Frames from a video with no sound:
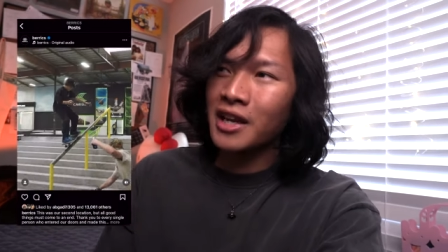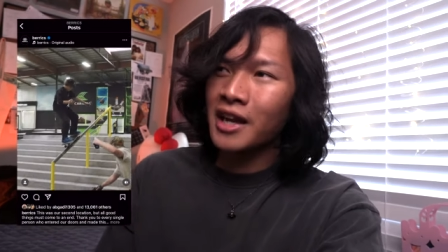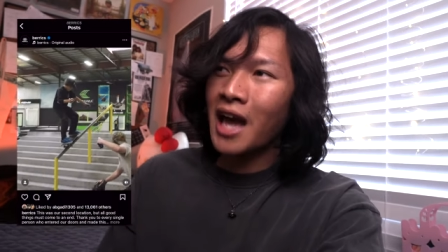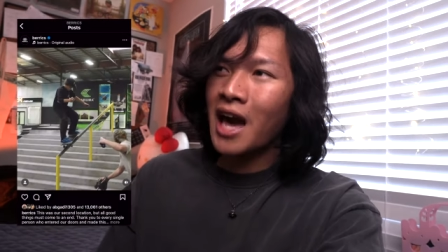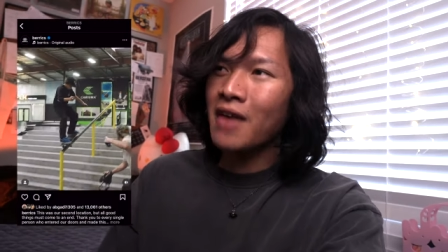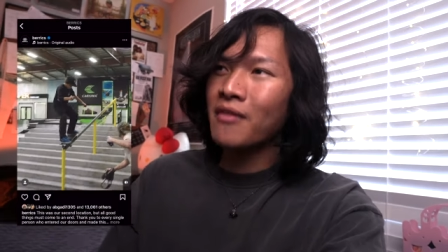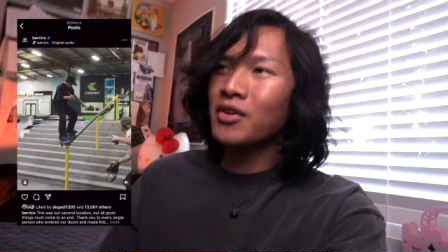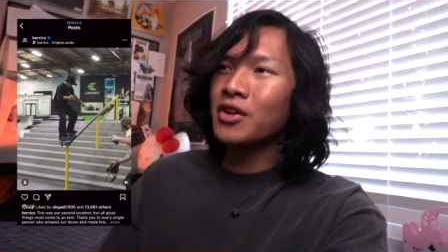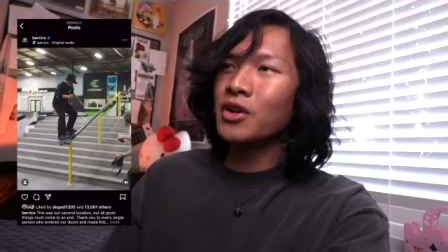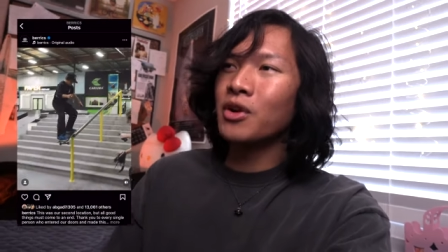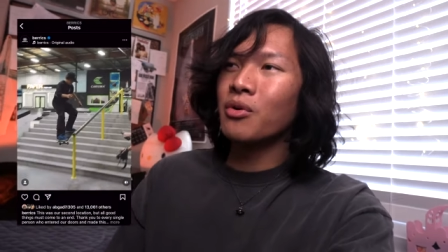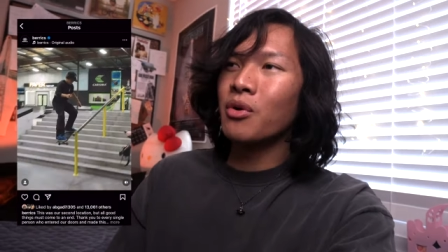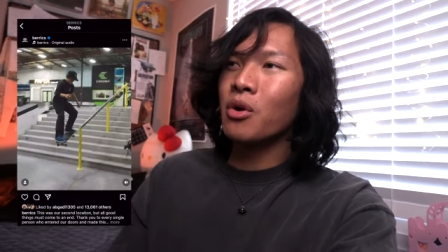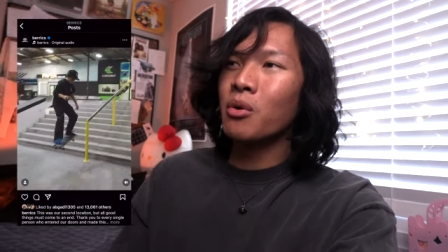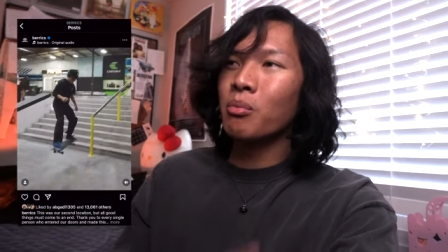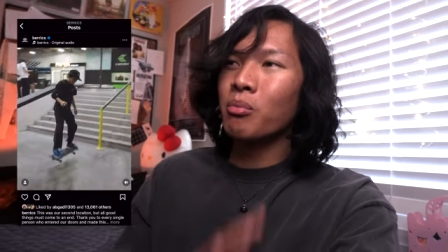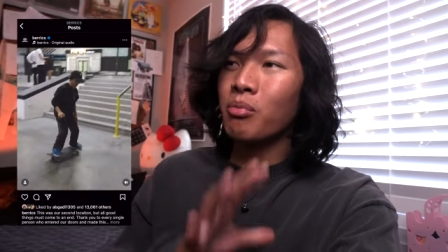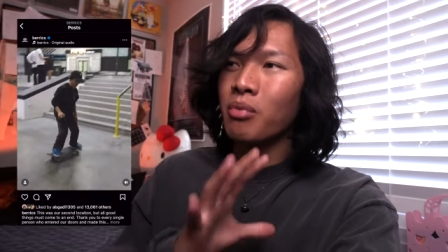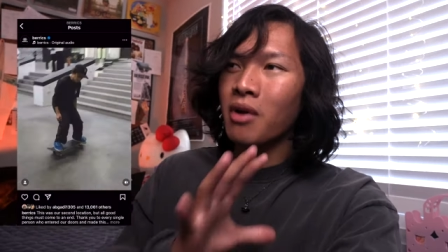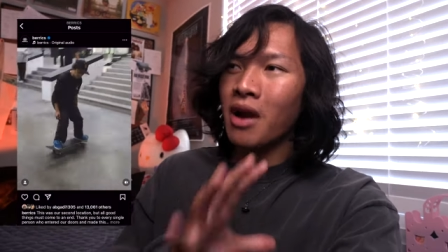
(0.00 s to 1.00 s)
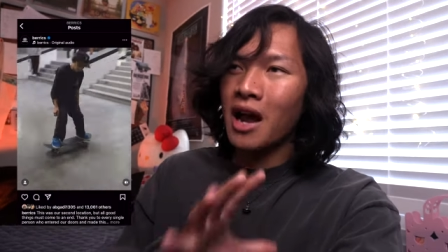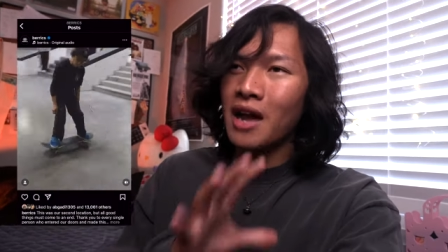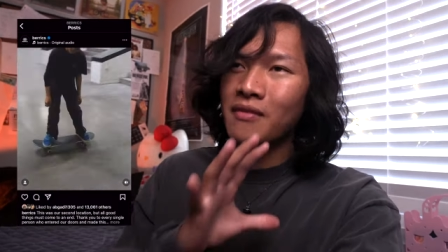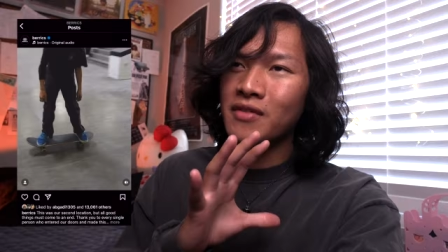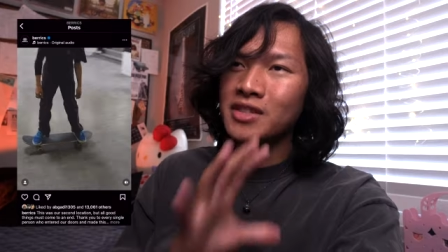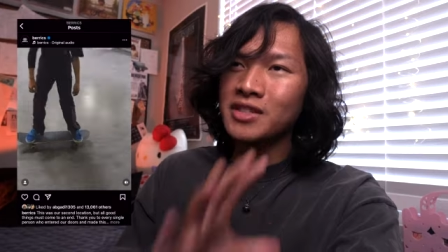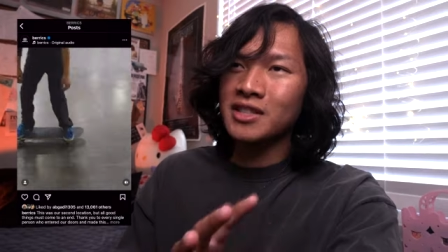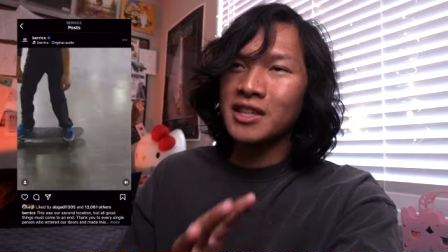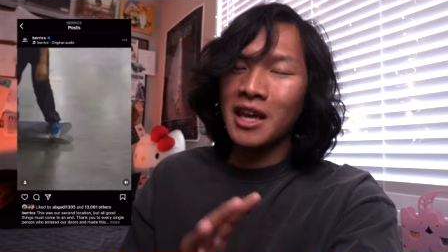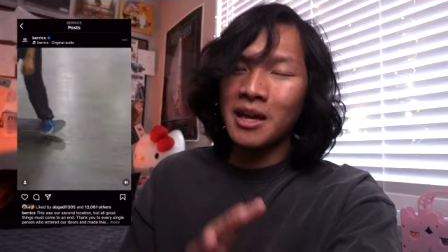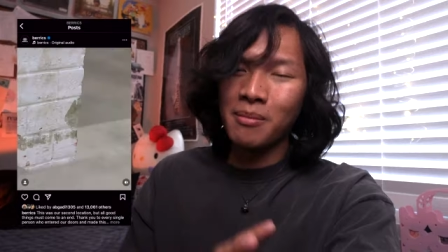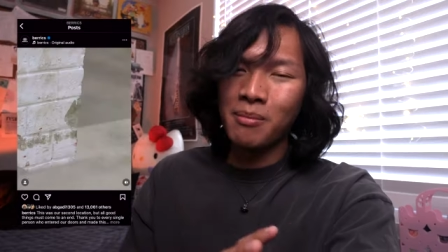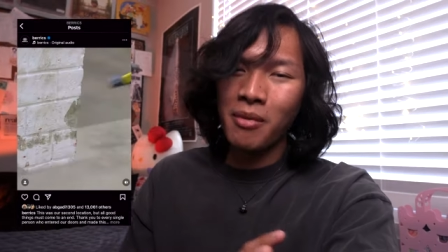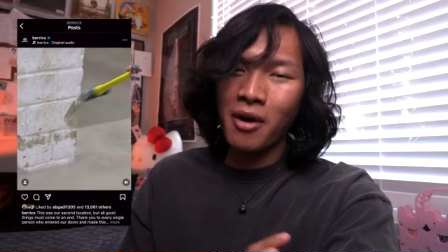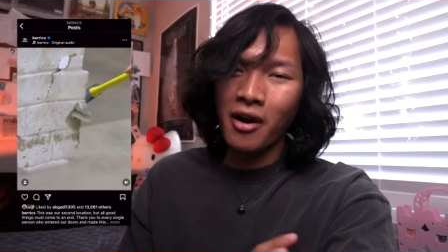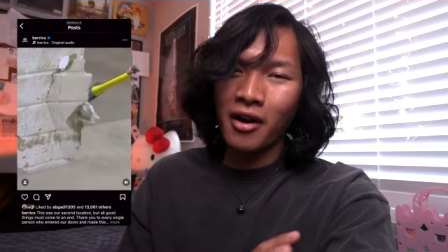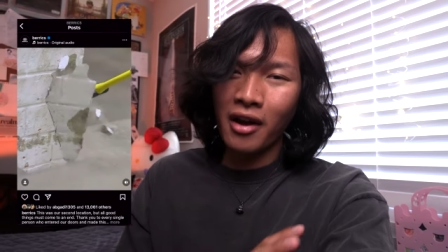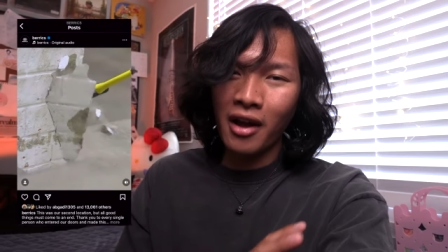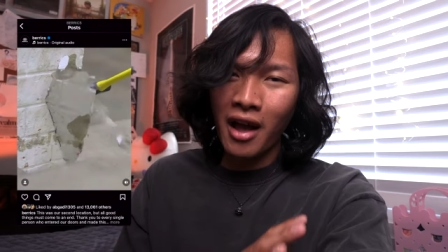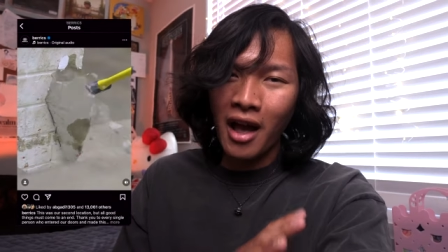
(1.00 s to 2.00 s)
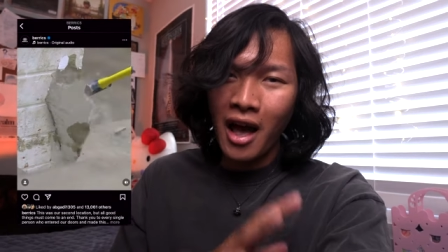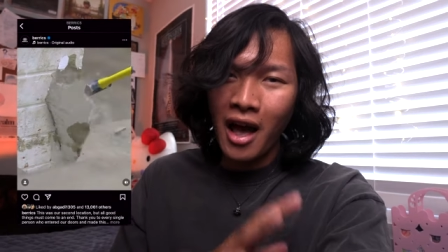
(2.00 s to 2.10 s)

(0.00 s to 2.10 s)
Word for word: Like having your own private skate park,